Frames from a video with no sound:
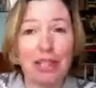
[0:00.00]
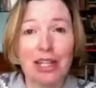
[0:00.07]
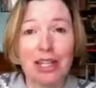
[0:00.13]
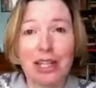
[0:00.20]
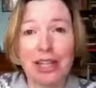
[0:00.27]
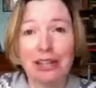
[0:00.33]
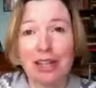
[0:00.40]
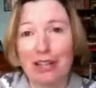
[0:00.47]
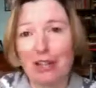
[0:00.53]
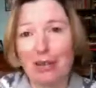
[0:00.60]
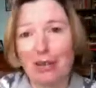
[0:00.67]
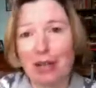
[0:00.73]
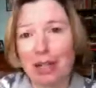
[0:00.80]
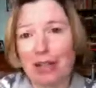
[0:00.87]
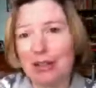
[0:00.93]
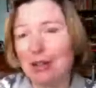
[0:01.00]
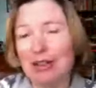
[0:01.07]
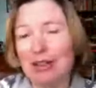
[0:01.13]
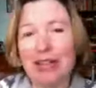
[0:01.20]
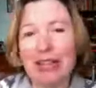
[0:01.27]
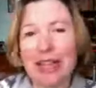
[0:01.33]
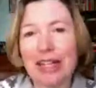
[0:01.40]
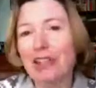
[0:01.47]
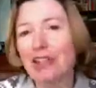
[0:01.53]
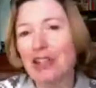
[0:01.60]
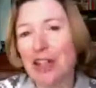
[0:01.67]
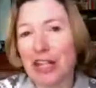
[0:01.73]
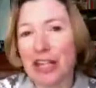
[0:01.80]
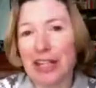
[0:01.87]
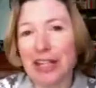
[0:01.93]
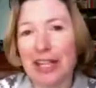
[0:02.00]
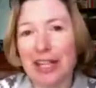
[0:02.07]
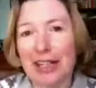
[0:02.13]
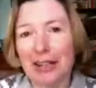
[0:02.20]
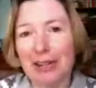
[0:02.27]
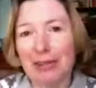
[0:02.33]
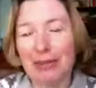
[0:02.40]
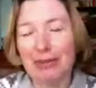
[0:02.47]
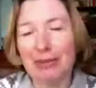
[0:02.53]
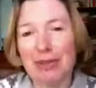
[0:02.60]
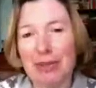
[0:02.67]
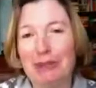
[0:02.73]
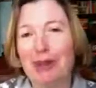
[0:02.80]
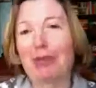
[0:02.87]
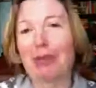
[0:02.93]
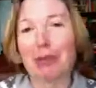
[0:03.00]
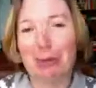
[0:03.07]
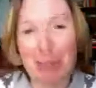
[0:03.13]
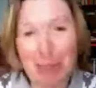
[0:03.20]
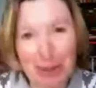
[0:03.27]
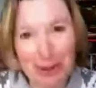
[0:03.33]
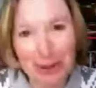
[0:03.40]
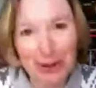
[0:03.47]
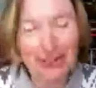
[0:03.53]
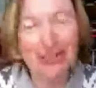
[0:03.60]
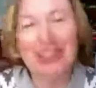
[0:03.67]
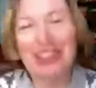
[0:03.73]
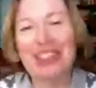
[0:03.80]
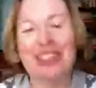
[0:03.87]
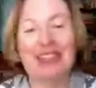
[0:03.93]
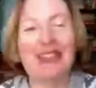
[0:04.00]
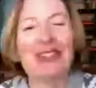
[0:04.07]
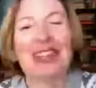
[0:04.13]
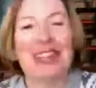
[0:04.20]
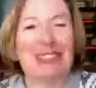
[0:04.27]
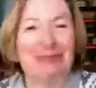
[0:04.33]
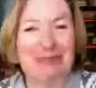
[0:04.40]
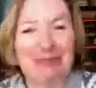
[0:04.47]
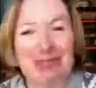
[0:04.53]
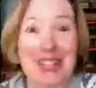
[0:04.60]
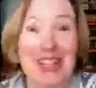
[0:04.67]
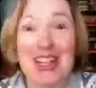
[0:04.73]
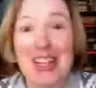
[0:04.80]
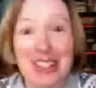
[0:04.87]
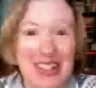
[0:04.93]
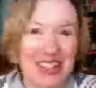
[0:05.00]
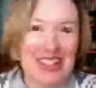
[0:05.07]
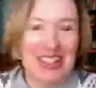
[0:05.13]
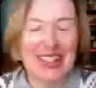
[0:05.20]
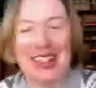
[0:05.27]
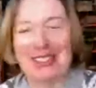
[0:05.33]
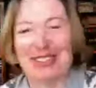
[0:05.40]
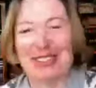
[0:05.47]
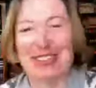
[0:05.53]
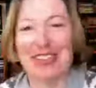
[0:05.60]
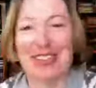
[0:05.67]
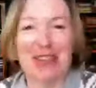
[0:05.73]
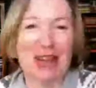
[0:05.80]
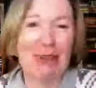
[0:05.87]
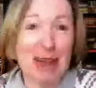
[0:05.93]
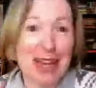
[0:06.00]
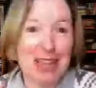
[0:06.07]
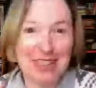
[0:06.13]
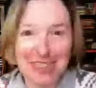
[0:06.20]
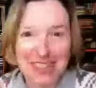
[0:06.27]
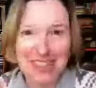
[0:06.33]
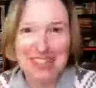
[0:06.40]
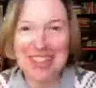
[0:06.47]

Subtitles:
And that's when you lose energy and you give up on the book and, you know, all that disaster happens, you get wet.